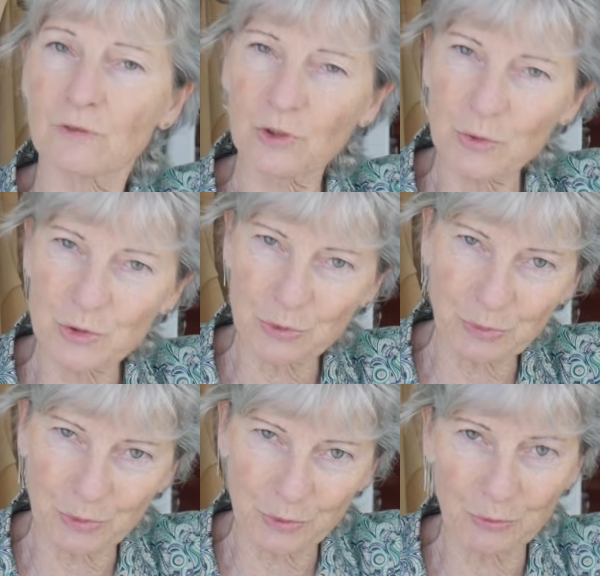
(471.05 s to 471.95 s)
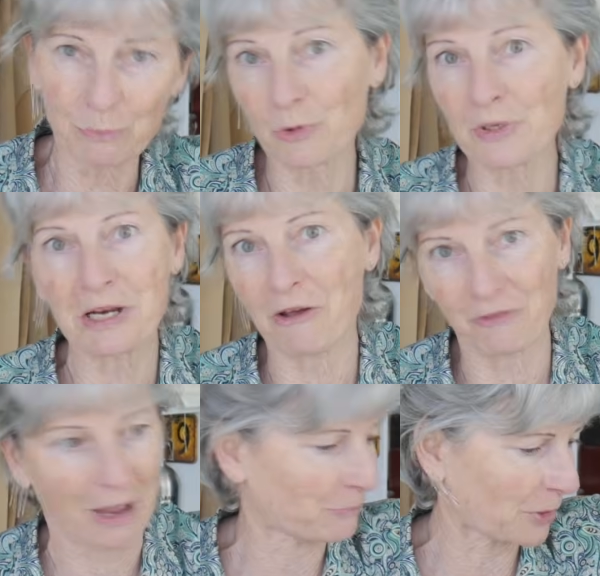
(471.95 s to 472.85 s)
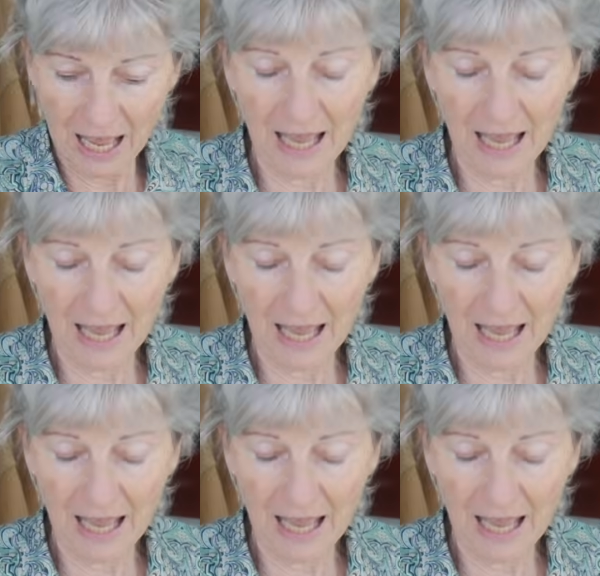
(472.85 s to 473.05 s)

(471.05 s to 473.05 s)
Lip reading: usable merino fabric.